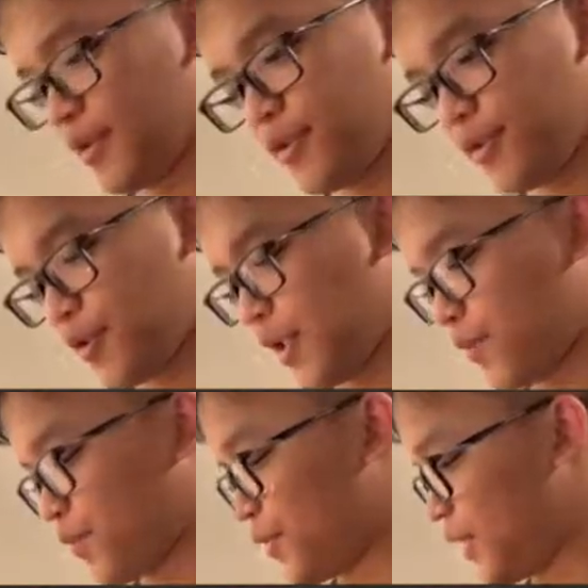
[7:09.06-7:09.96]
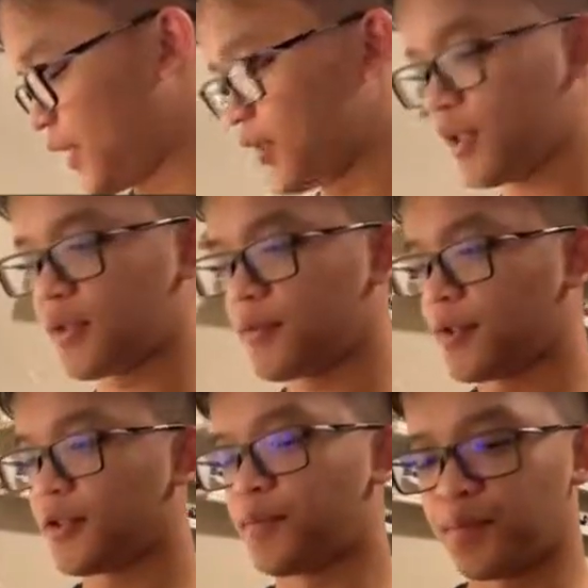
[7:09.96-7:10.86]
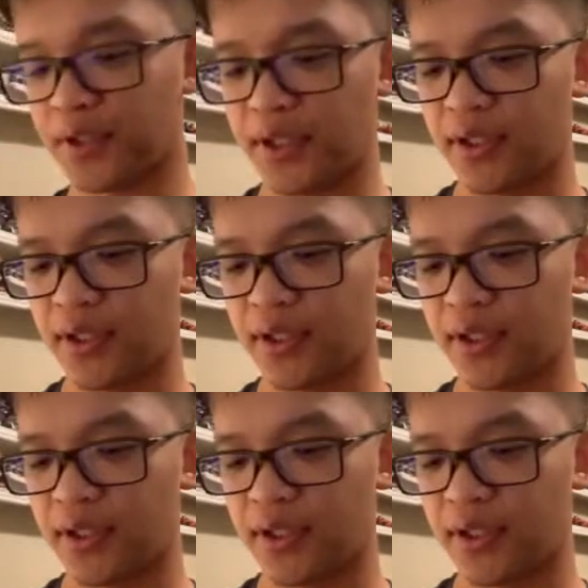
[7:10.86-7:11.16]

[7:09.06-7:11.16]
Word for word: has turned out pretty good. It's pretty